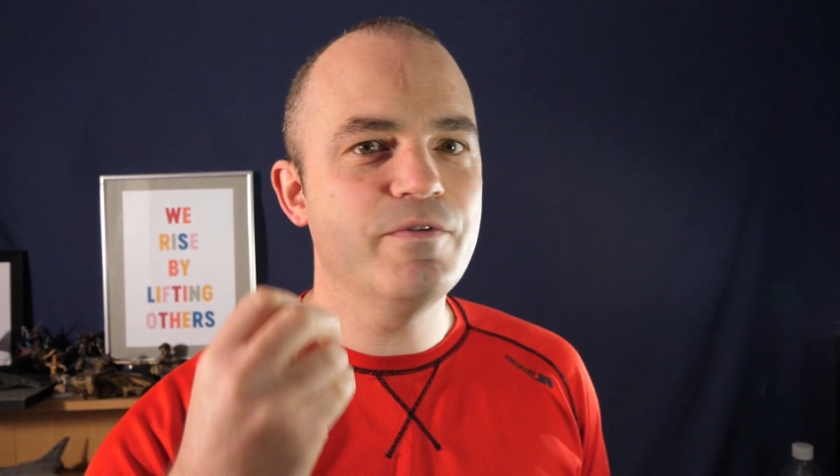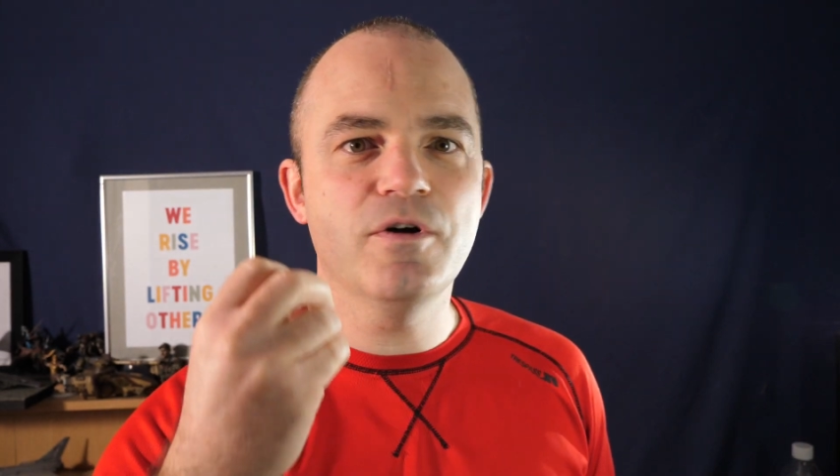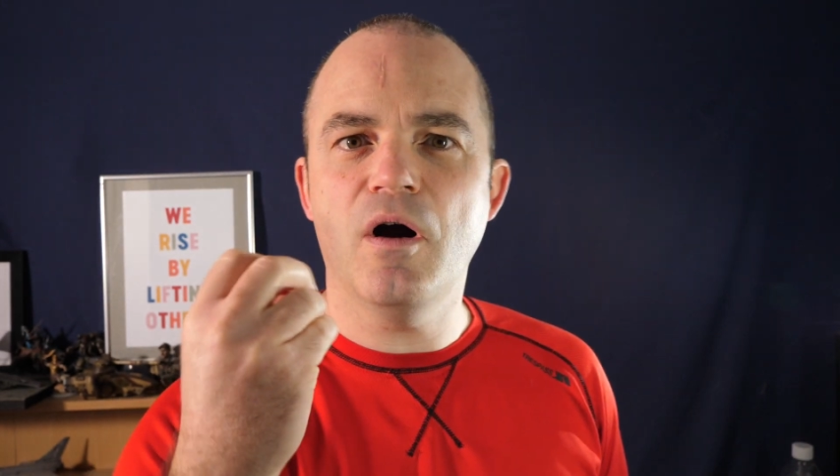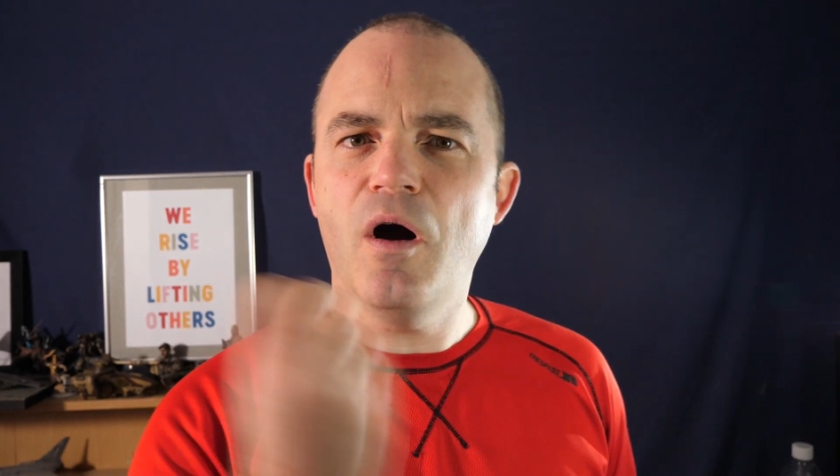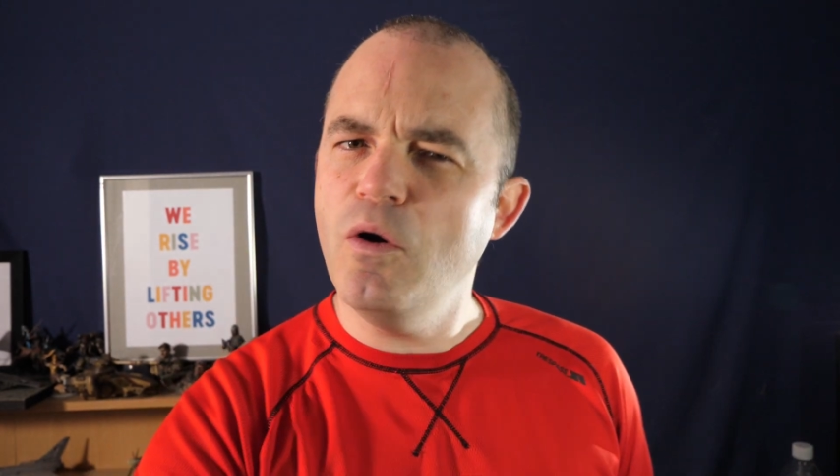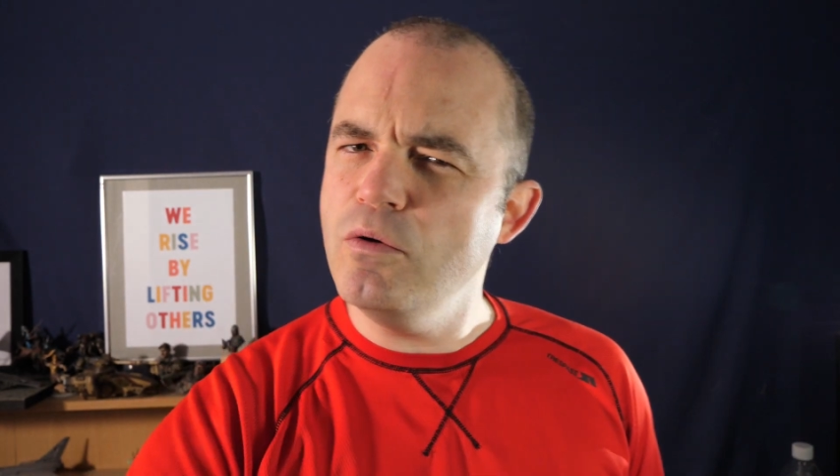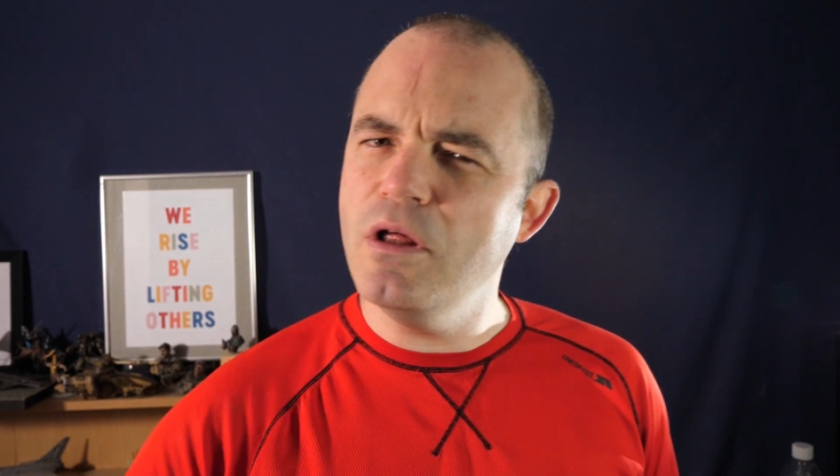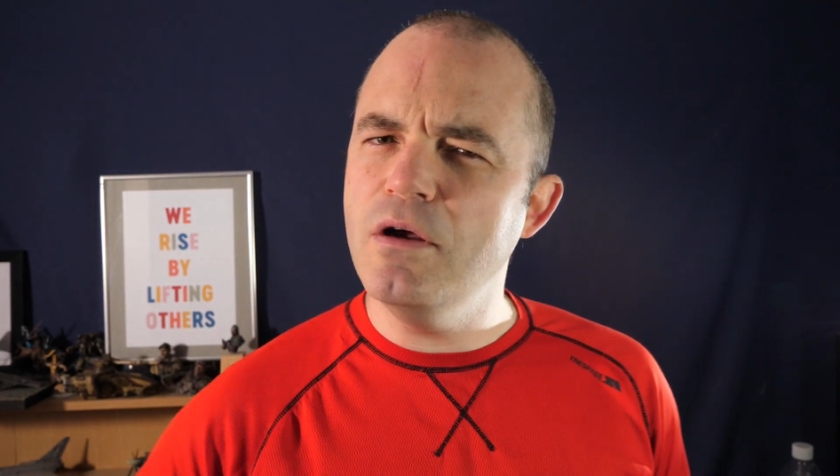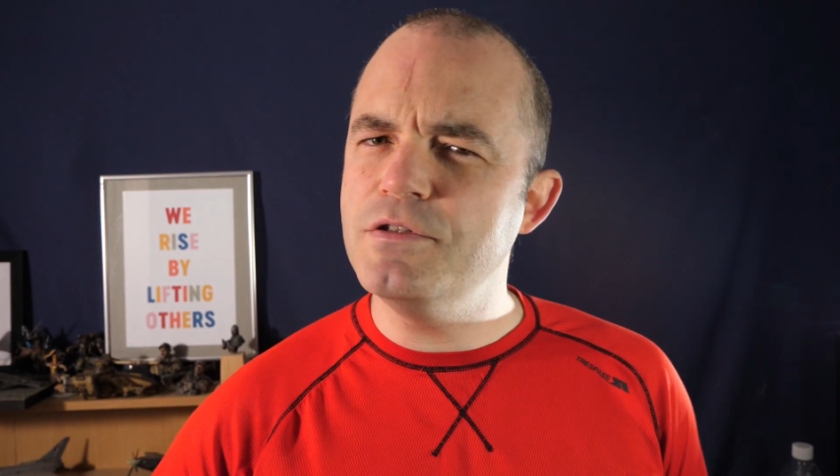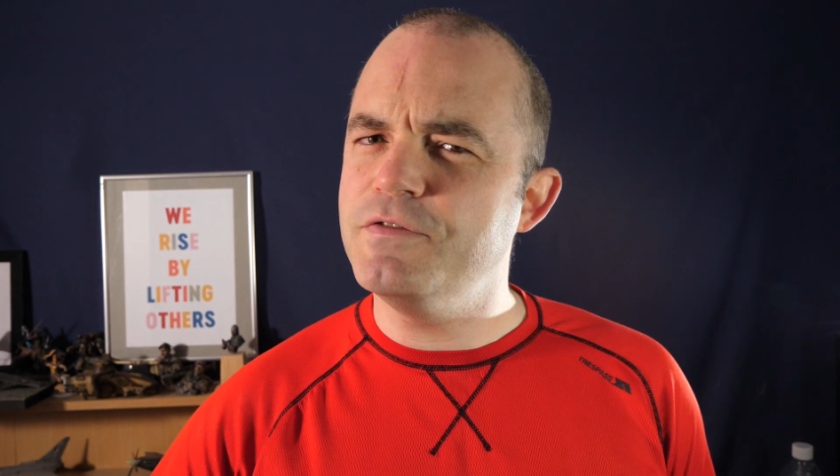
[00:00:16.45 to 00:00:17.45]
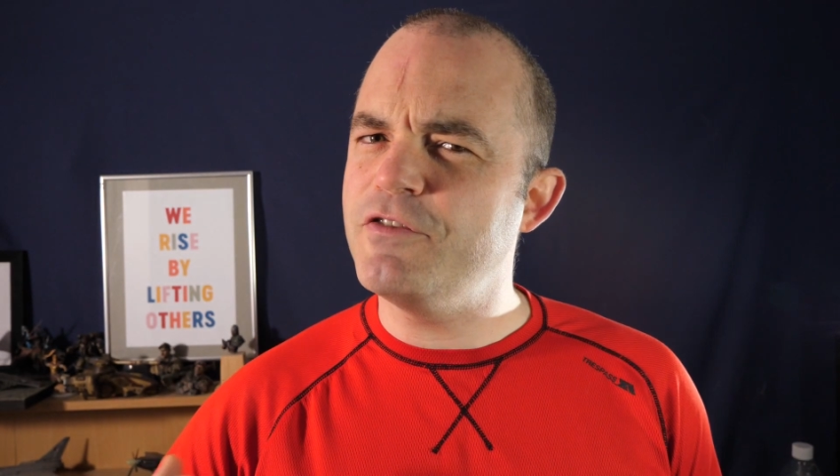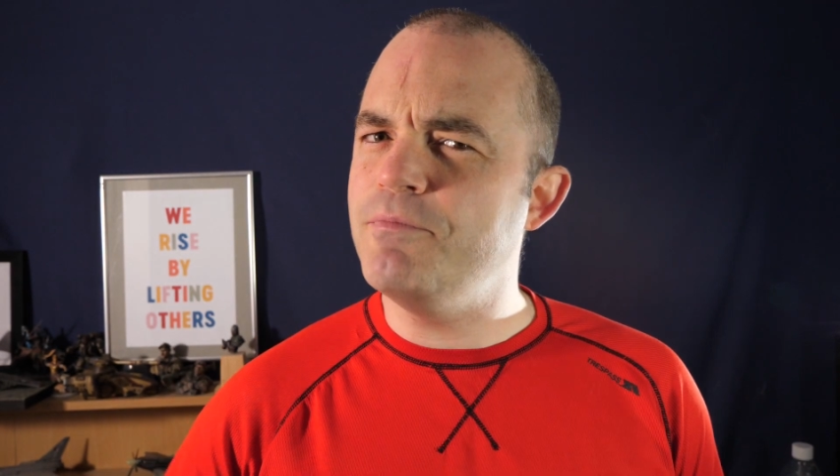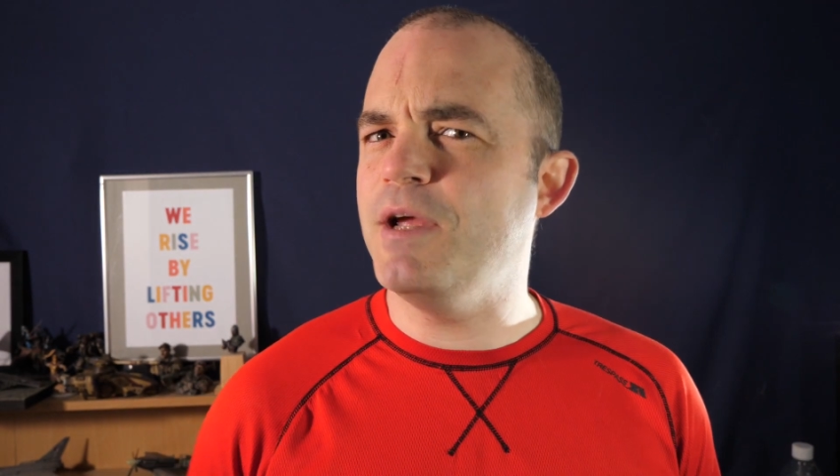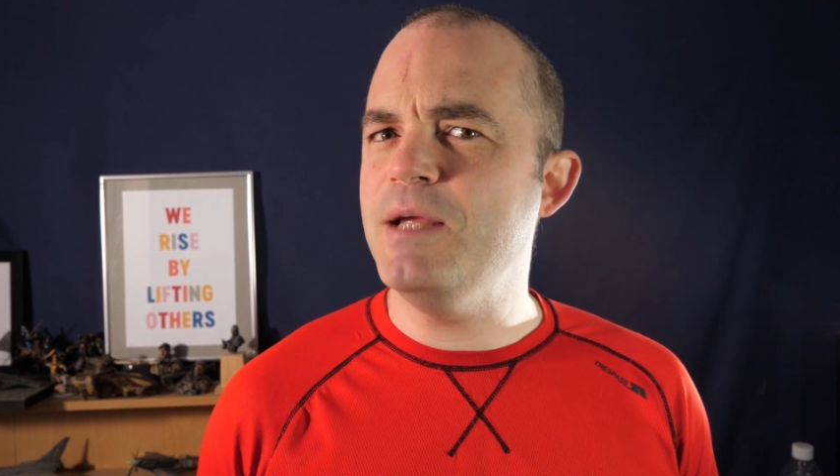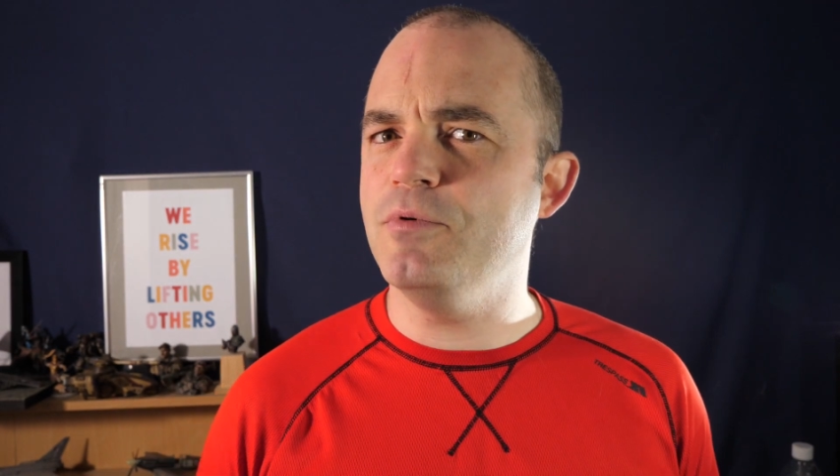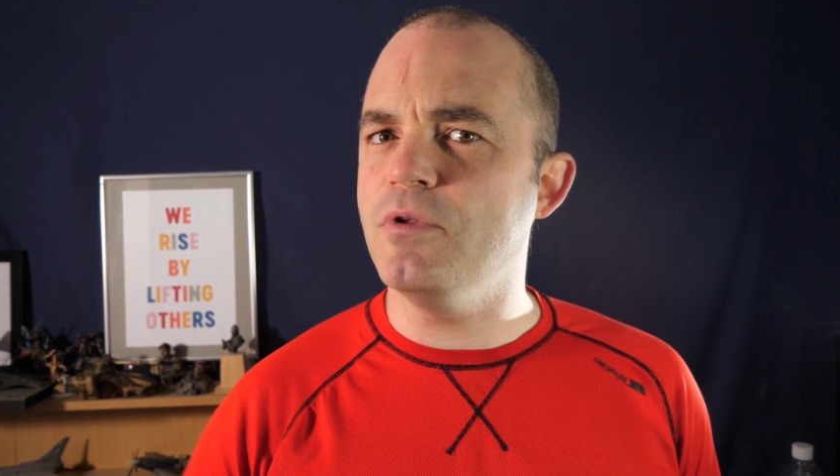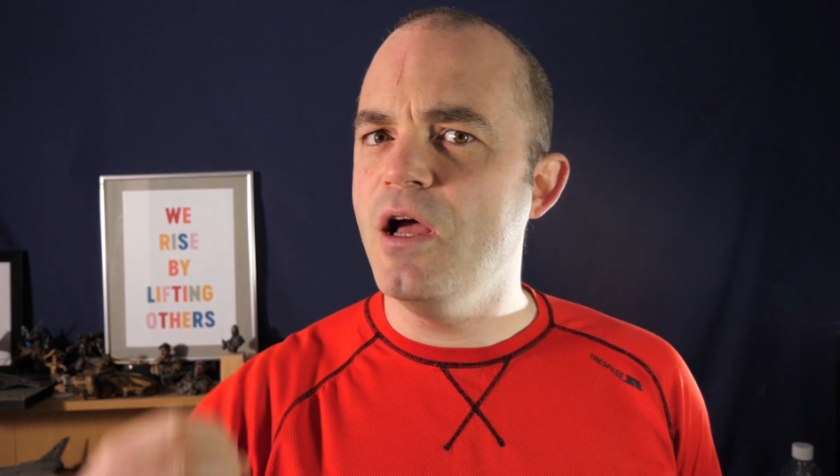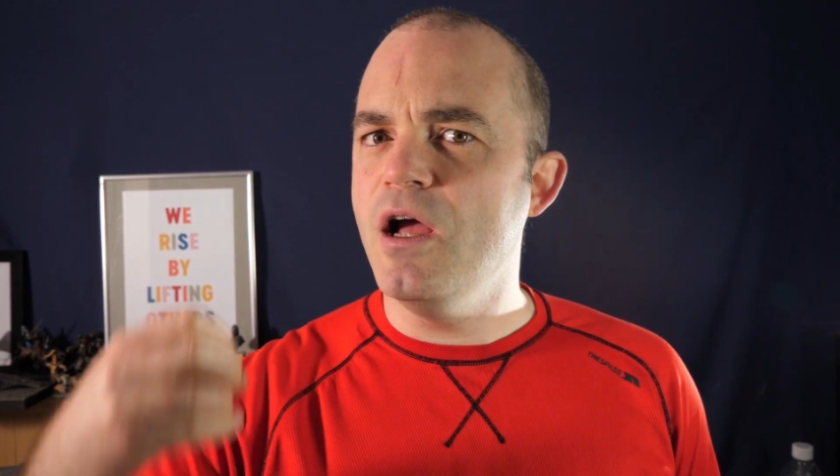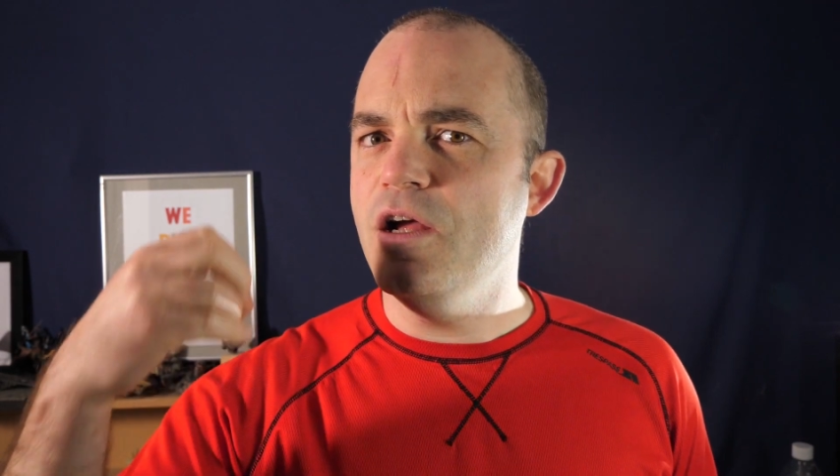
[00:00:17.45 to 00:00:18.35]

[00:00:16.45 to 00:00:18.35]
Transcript: we've got whole loads of different people